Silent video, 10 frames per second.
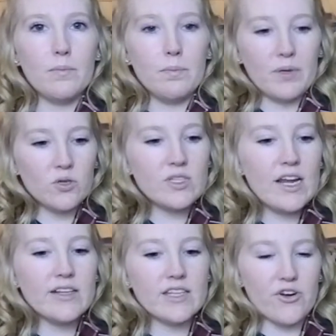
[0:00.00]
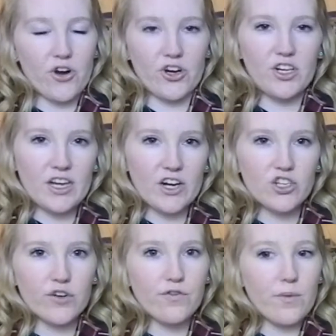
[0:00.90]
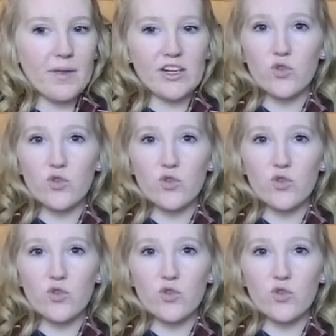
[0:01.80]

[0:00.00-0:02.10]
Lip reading: buildings and architecture from like